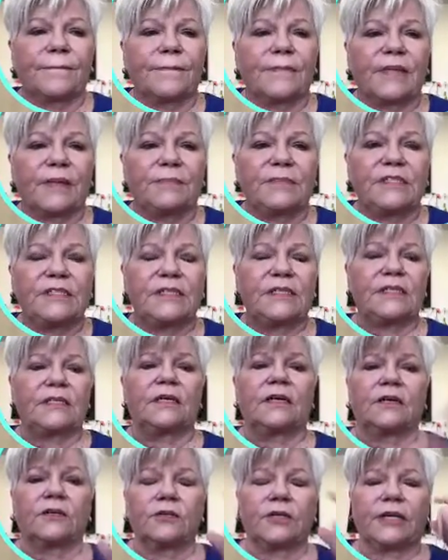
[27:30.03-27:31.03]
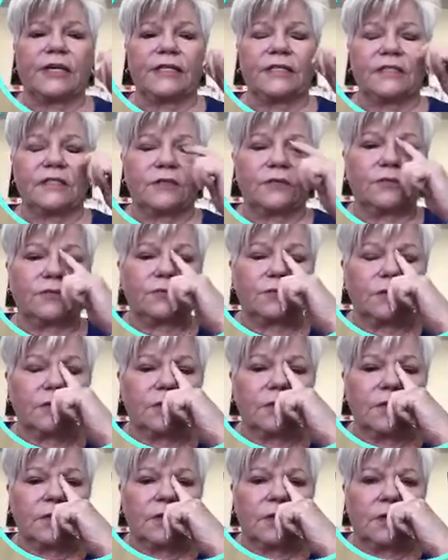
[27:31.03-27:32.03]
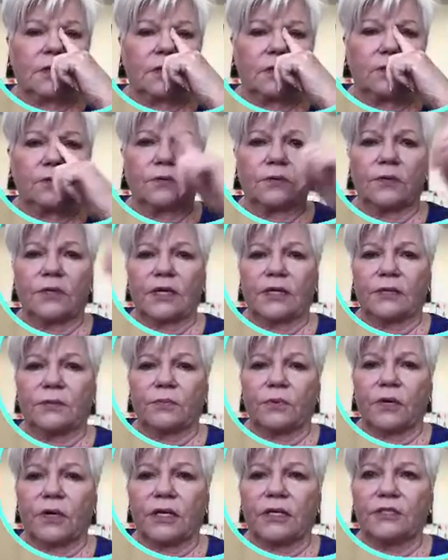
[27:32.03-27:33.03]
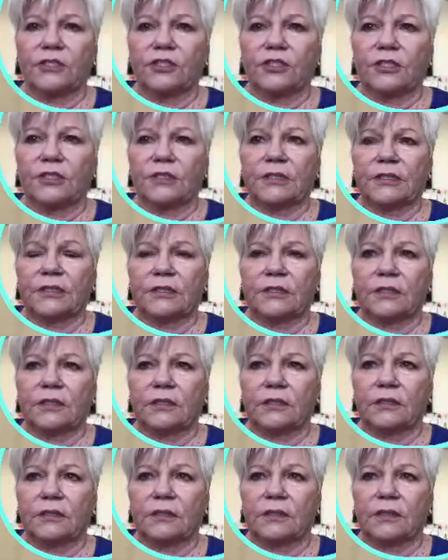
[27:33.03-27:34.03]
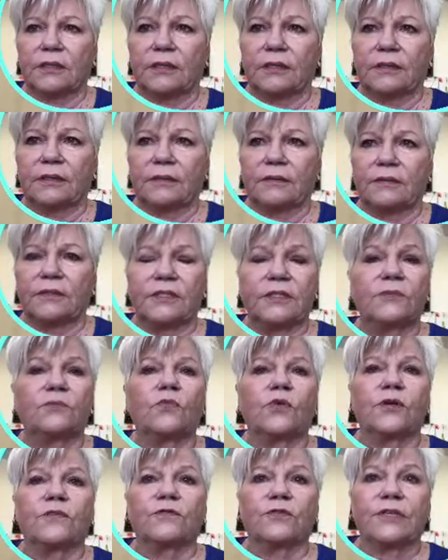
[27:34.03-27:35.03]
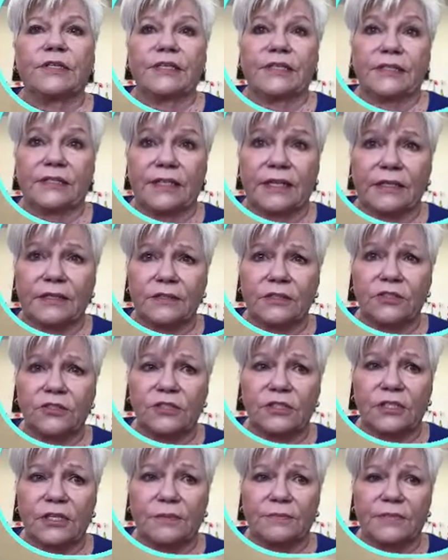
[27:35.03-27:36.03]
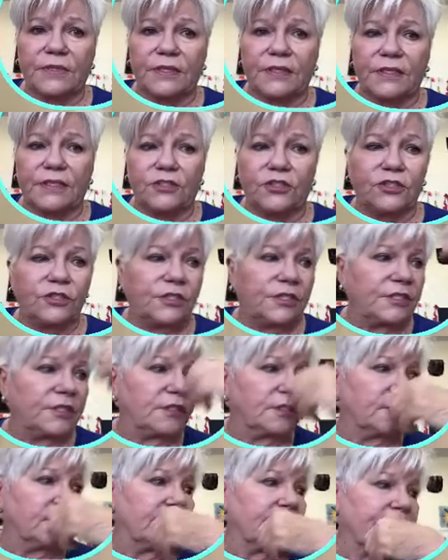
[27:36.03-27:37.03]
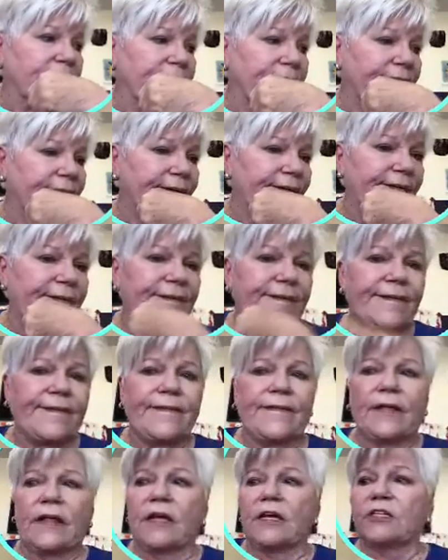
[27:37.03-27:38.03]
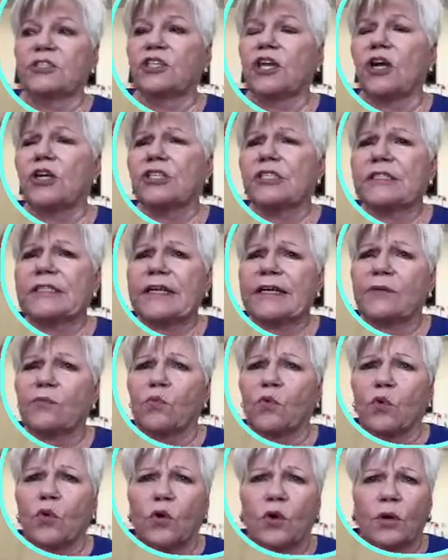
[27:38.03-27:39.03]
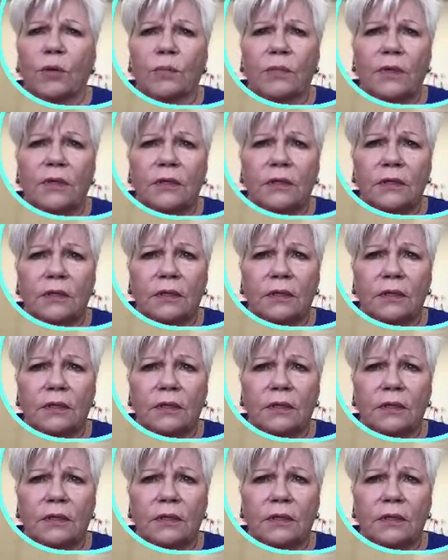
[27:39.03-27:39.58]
me see. Okay, so got project. Didn't want to forget telling you something that you need to, y'all stay warm